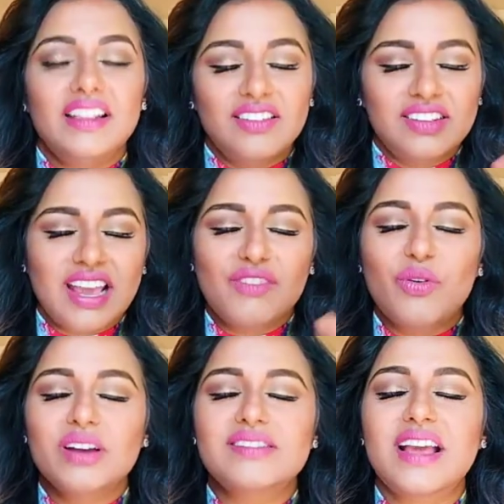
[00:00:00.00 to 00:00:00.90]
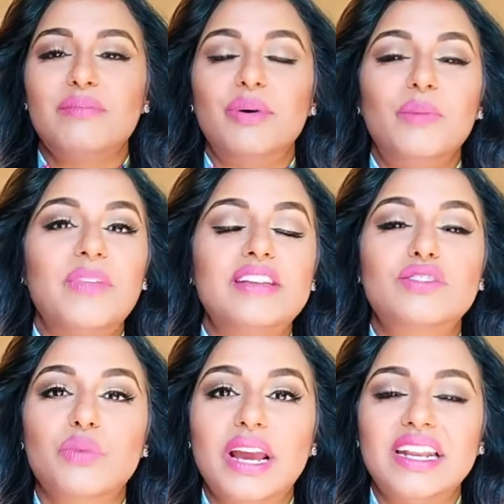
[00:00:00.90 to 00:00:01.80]
Let's take, for example,
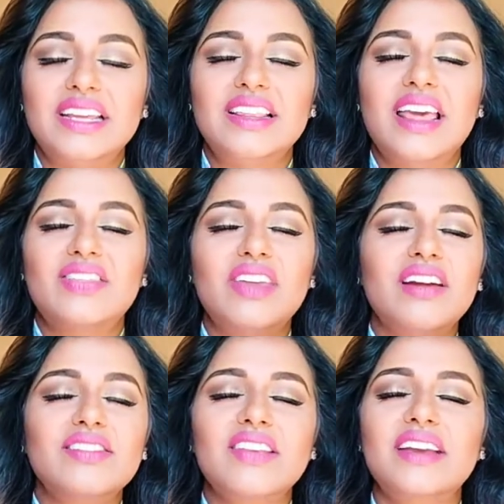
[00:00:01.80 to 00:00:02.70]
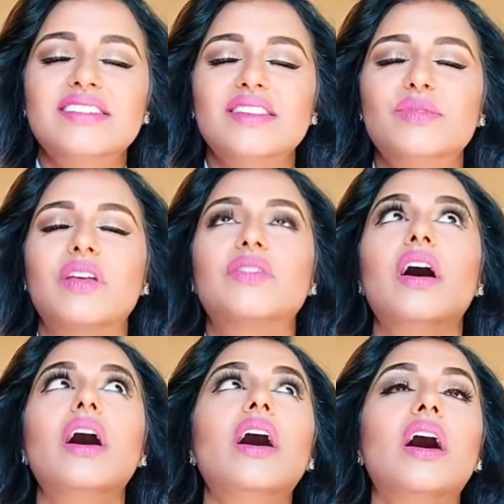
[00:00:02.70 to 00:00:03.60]
it's raining. They're saying to themselves,
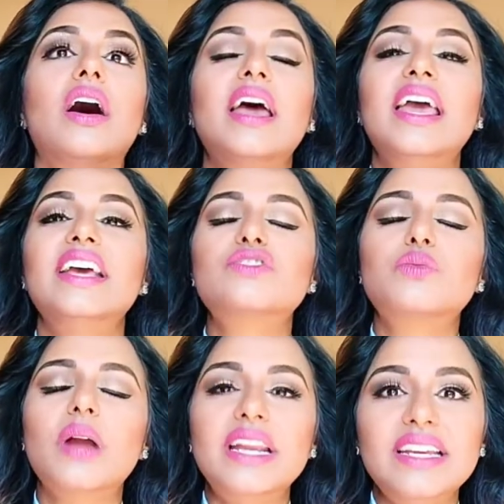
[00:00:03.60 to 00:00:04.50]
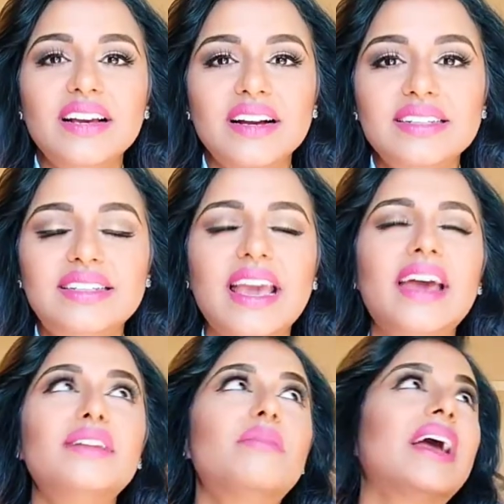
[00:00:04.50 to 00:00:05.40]
ah, it's raining
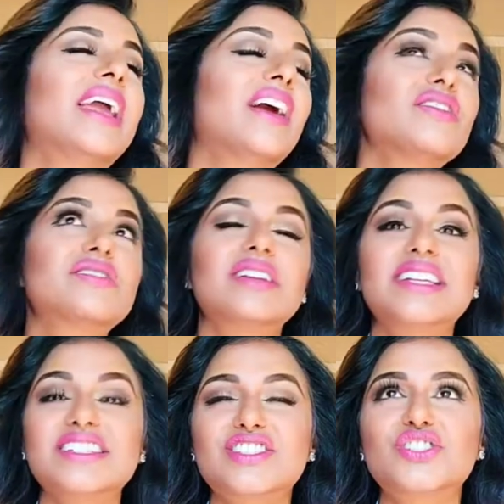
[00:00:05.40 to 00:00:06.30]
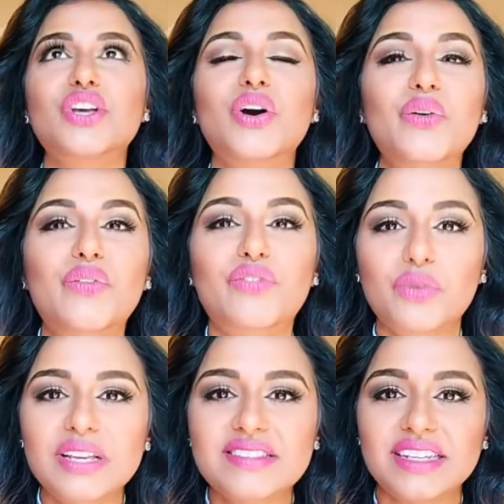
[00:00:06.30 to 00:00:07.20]
again. My hair is going to get so
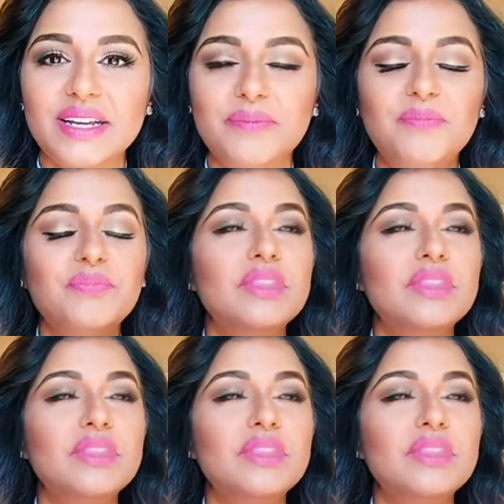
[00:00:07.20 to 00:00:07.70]
frizzy.